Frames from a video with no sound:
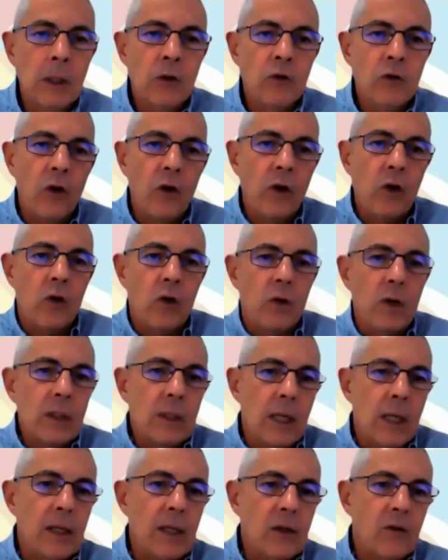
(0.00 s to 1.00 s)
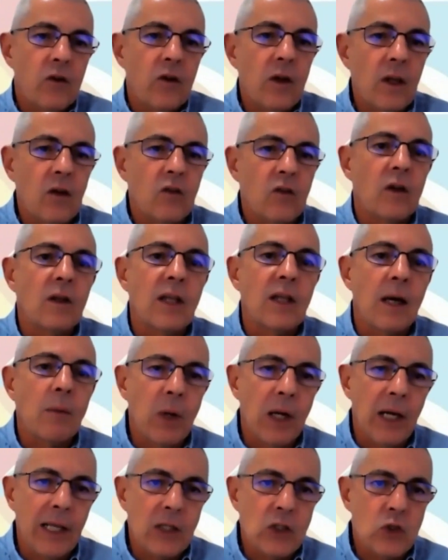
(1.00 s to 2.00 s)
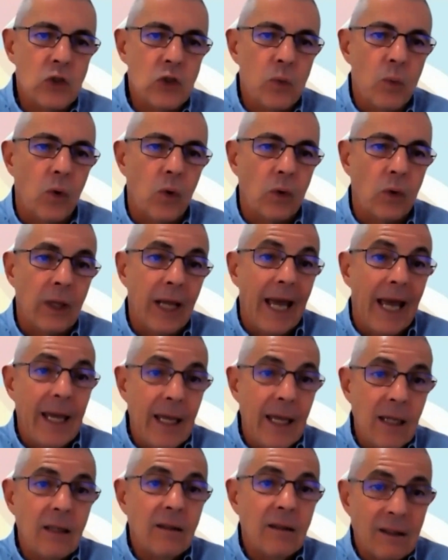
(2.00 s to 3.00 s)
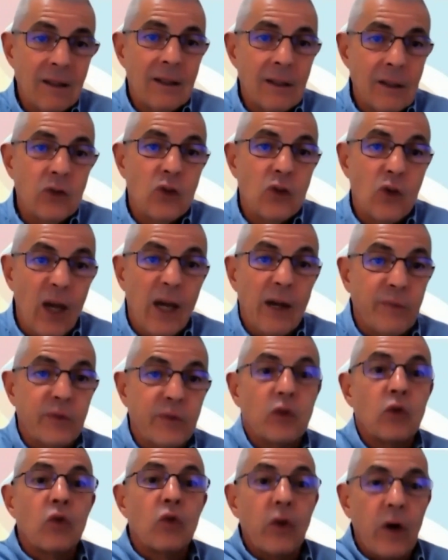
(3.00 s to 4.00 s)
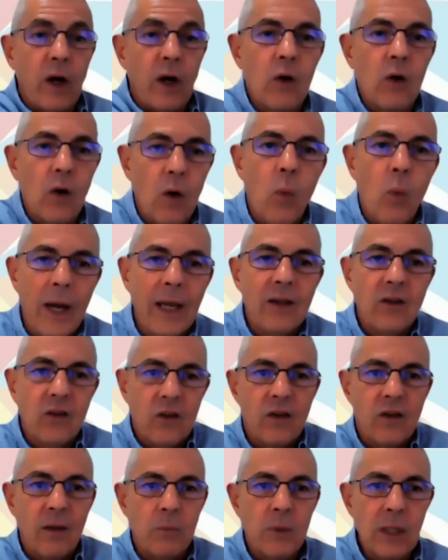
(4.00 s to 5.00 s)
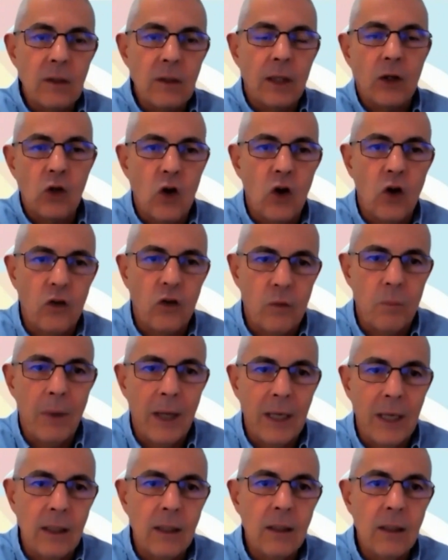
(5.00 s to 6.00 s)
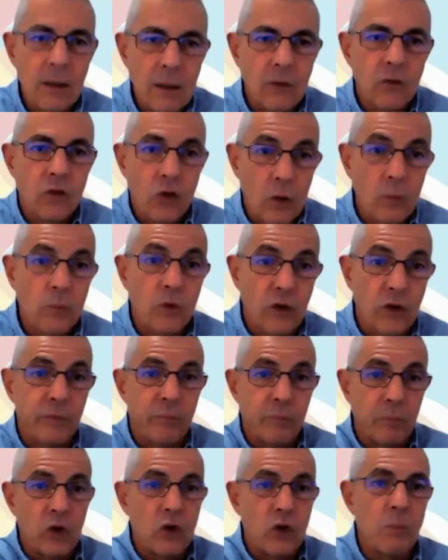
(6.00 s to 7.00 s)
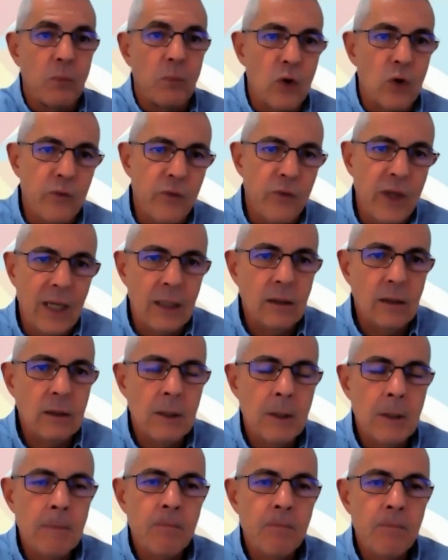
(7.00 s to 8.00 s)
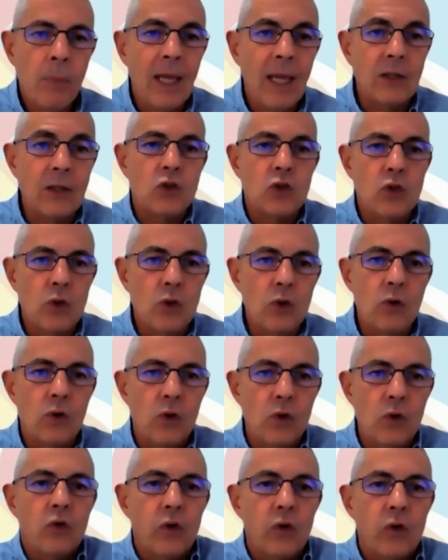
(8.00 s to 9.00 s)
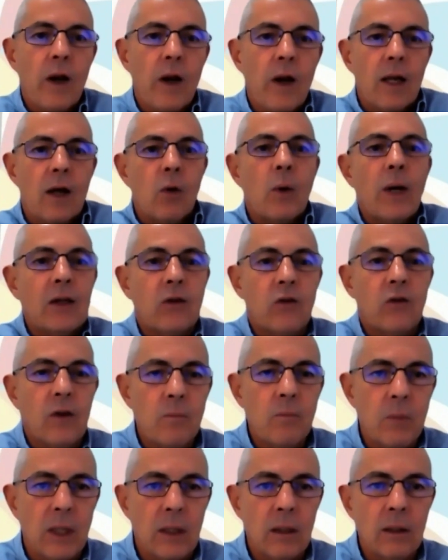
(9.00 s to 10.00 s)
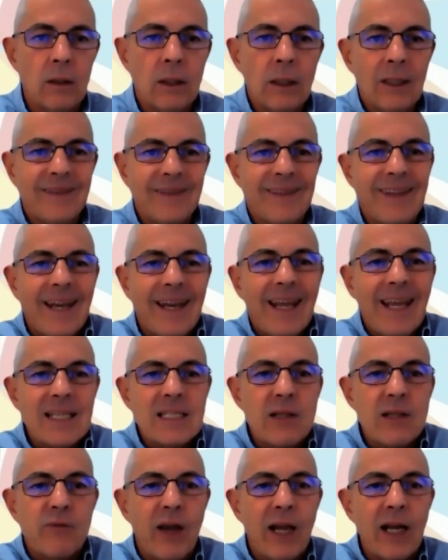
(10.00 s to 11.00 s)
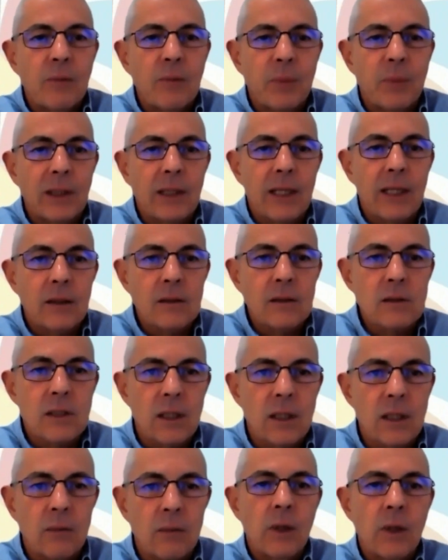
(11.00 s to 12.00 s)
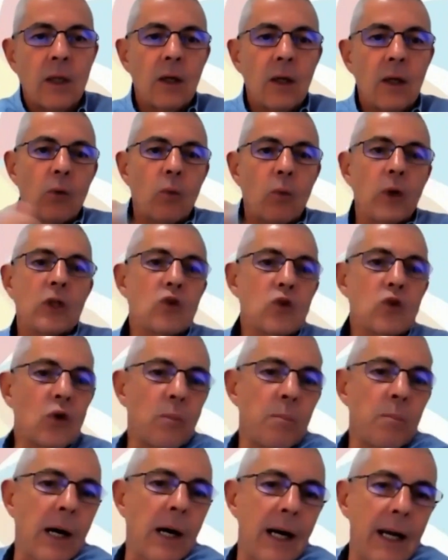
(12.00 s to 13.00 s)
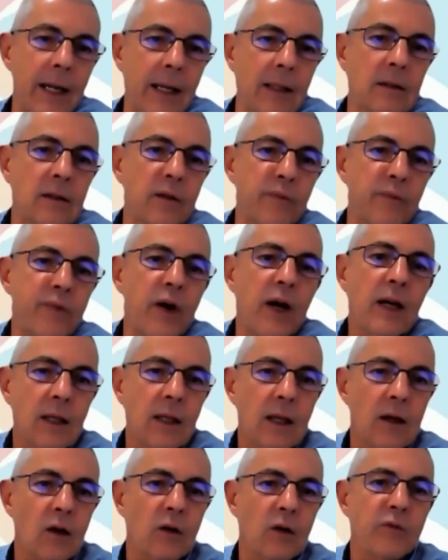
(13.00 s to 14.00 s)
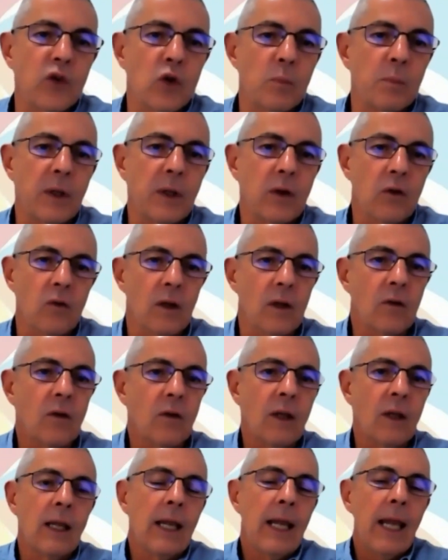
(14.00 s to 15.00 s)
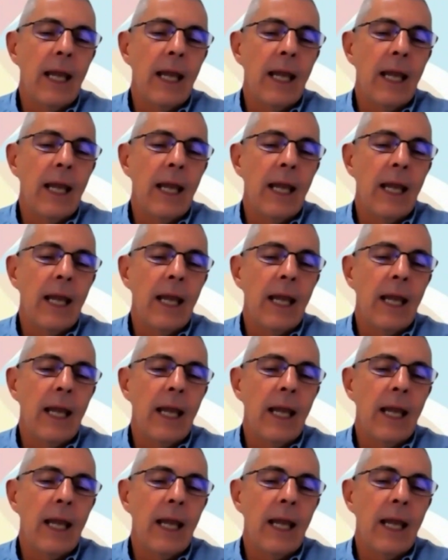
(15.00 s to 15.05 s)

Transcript: So grit I see as a double-edged sword. A, you have to throw away something that costs money in terms of removing it. And two, you're throwing away something that has available calcium, which you buy at the front end of your business